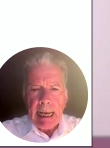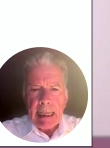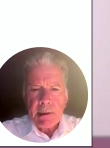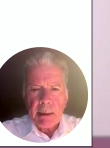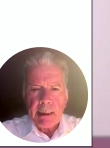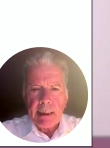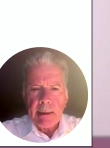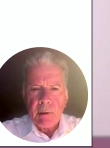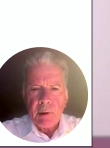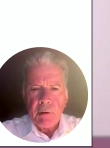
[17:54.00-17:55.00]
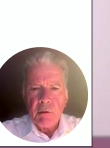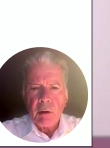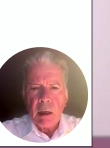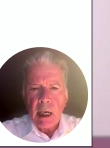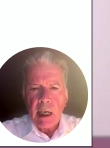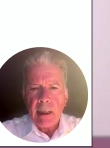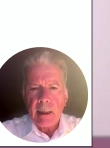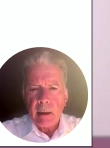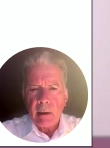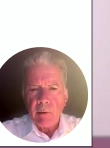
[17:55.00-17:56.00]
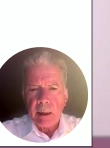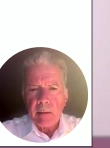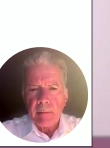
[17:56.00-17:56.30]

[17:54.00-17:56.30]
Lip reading: Actually, you are aware,